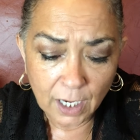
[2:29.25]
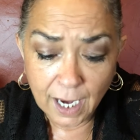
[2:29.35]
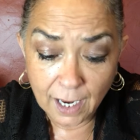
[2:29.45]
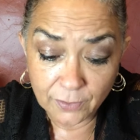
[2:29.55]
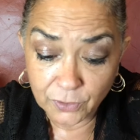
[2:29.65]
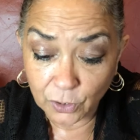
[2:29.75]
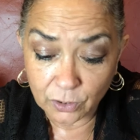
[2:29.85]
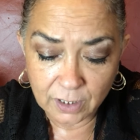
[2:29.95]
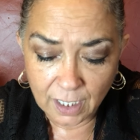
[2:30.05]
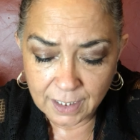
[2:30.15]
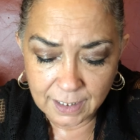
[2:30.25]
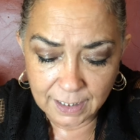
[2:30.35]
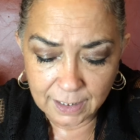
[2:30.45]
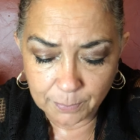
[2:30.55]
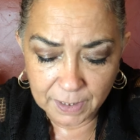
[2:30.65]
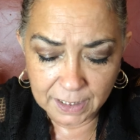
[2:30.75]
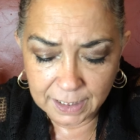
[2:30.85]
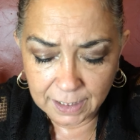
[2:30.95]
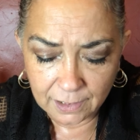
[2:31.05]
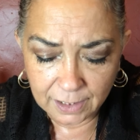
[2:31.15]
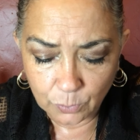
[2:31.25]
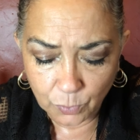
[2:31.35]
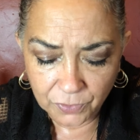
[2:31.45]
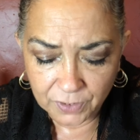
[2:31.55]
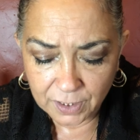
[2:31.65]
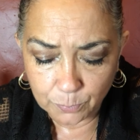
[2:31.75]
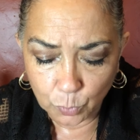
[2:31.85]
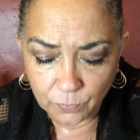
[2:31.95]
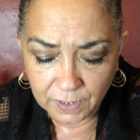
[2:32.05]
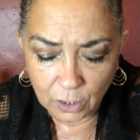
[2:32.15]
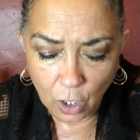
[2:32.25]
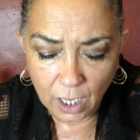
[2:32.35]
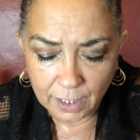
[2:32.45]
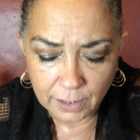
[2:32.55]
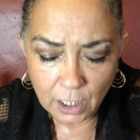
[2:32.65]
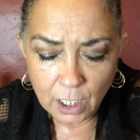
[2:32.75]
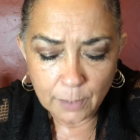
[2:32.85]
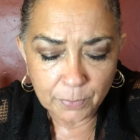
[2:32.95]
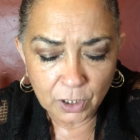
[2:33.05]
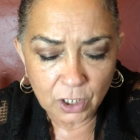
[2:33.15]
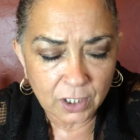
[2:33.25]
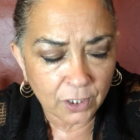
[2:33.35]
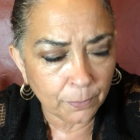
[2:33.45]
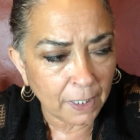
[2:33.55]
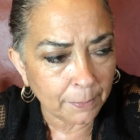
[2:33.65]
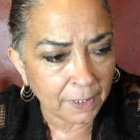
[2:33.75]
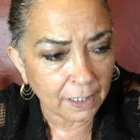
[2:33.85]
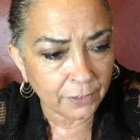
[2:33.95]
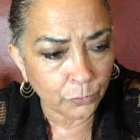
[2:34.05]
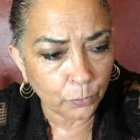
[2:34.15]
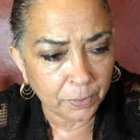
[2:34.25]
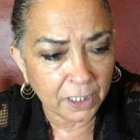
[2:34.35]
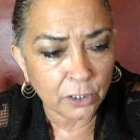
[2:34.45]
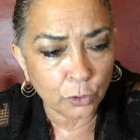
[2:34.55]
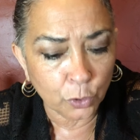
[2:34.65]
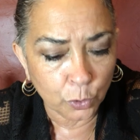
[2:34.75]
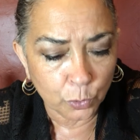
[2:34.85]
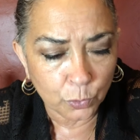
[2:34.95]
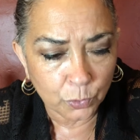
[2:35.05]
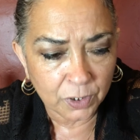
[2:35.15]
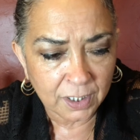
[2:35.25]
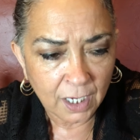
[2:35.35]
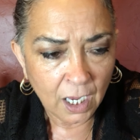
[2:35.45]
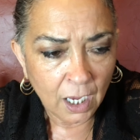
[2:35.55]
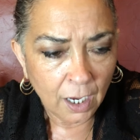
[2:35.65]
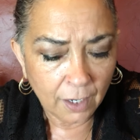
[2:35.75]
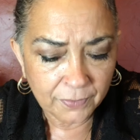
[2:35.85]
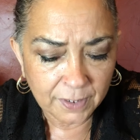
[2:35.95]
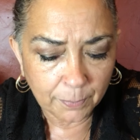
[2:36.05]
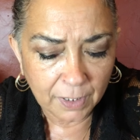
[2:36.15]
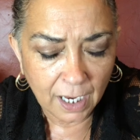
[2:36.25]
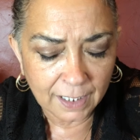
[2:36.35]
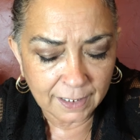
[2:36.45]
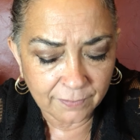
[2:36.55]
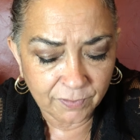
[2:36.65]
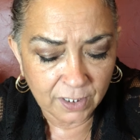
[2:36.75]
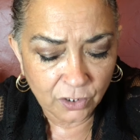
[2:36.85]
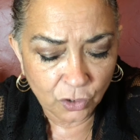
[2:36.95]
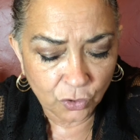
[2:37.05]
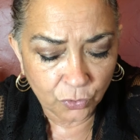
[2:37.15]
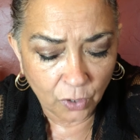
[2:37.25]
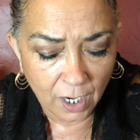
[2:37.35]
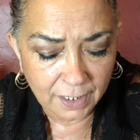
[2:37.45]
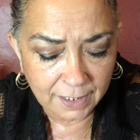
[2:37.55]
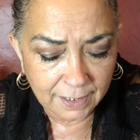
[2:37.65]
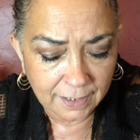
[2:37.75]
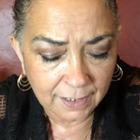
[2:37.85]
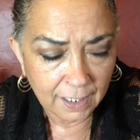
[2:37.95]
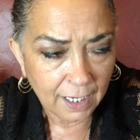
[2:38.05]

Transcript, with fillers: and there does need to be healing with this moving on because there may be a little bit news of some kind of distrust